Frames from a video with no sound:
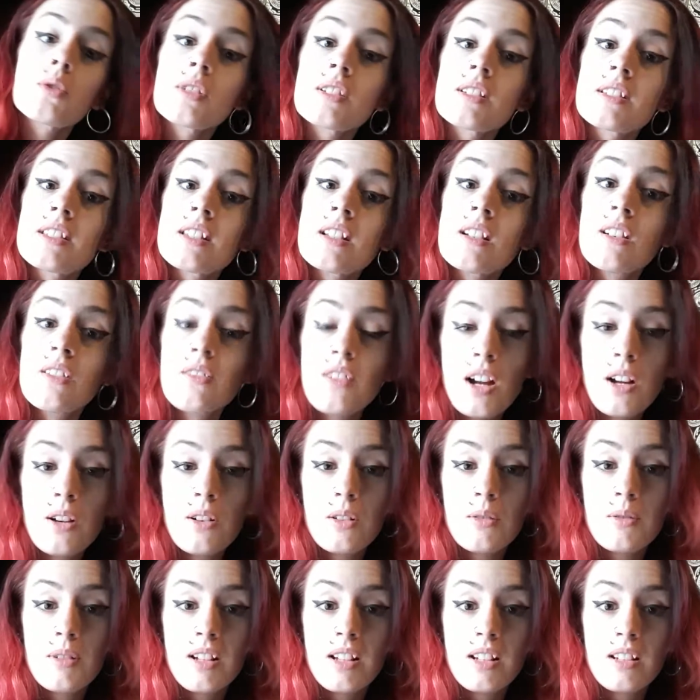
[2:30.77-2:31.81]
course, the
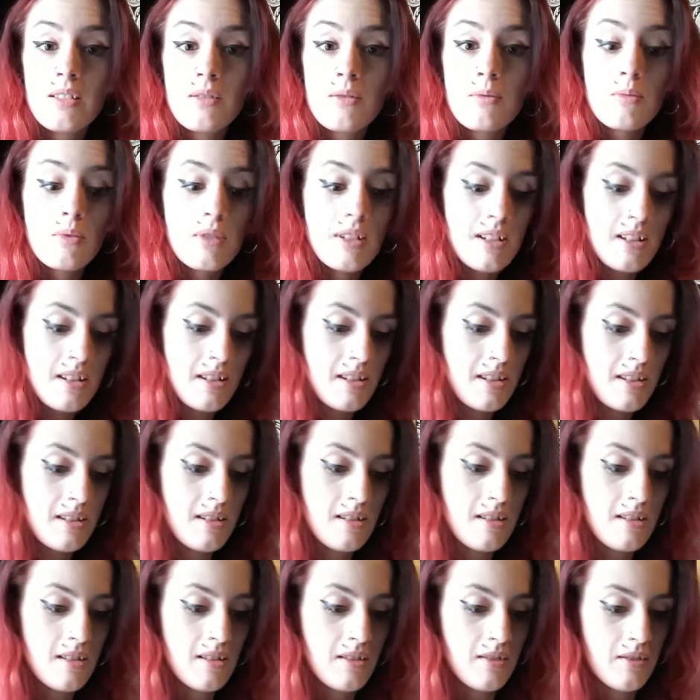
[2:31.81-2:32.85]
Elvira one was
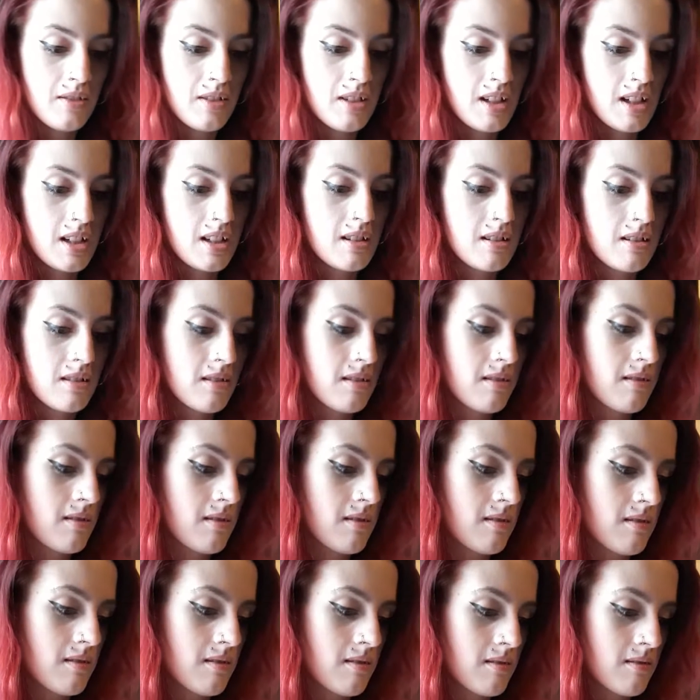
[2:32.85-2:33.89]
like
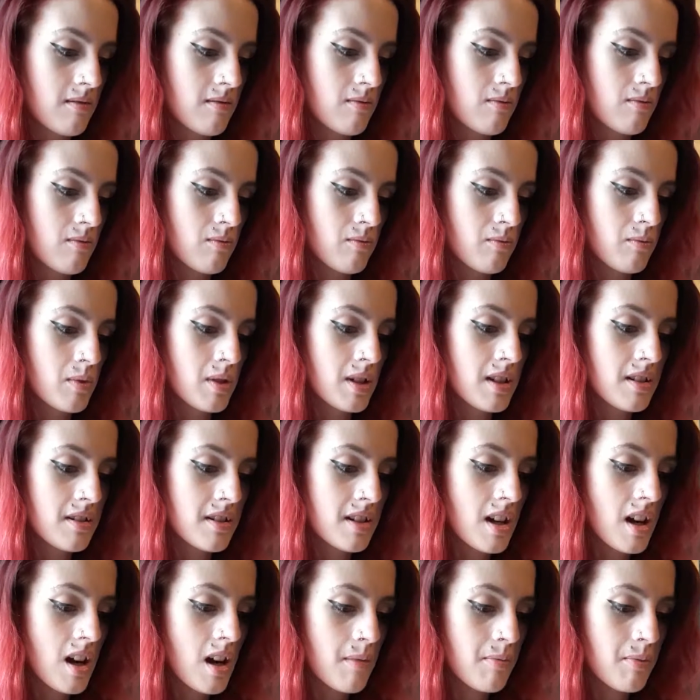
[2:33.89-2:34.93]
one of the
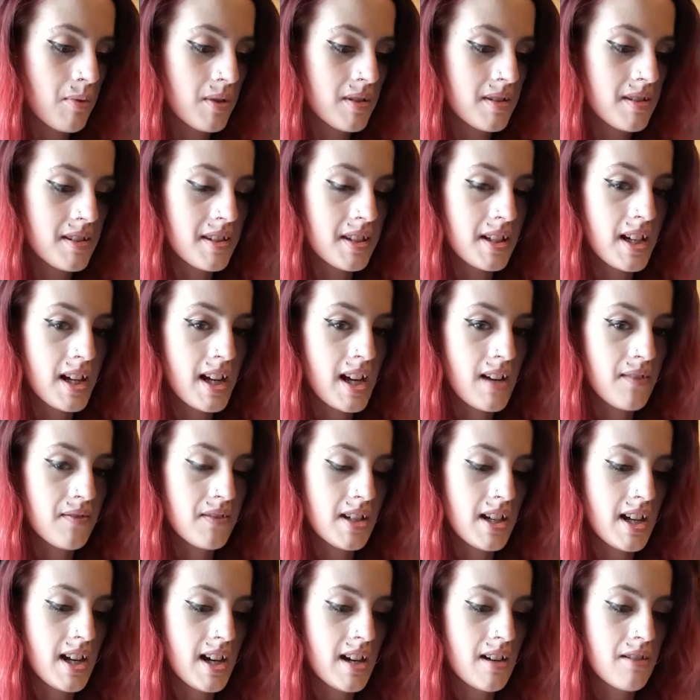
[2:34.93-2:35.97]
top ones that I have
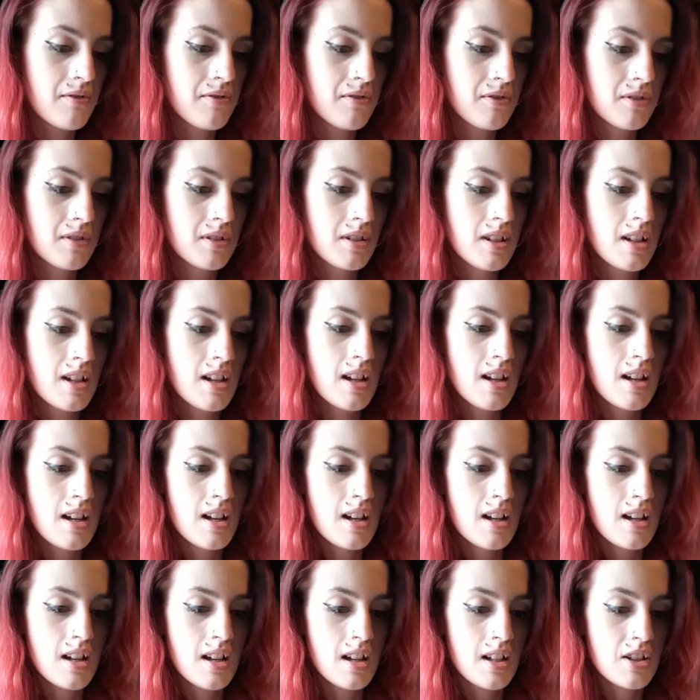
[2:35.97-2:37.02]
to have.
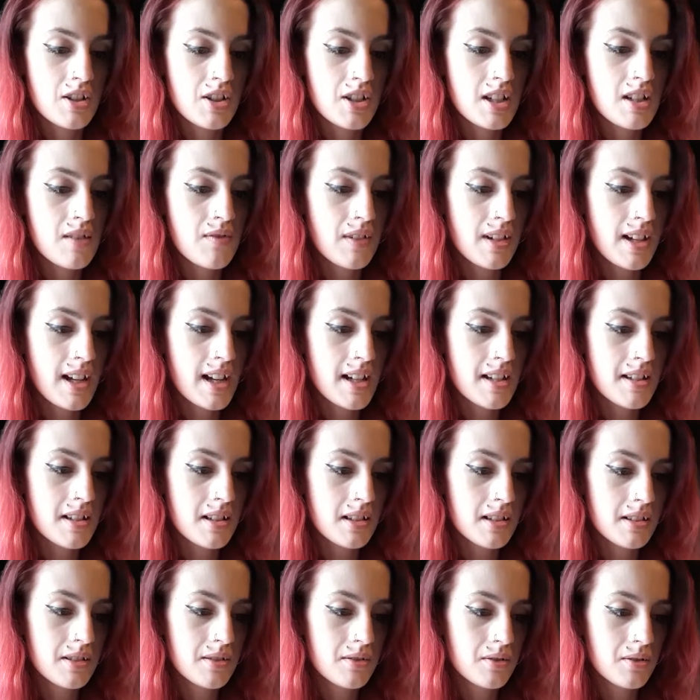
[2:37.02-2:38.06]
And she even has a
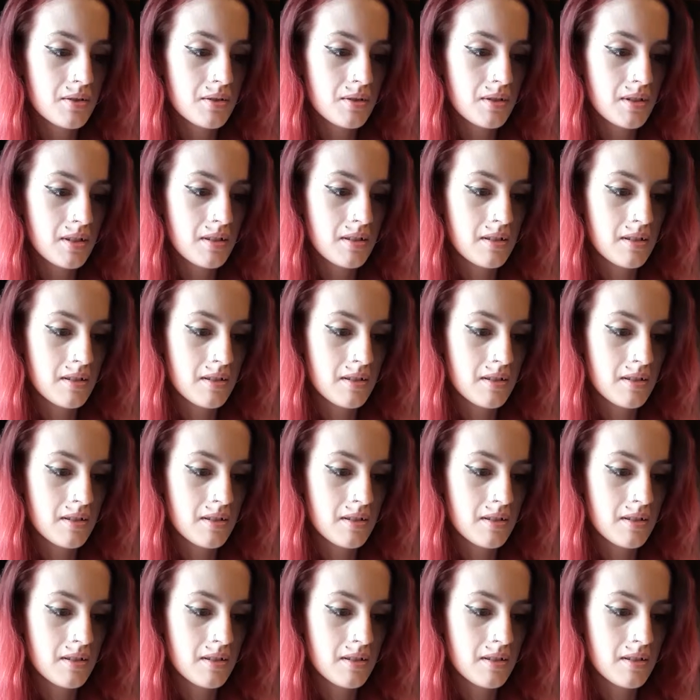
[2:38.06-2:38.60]
little,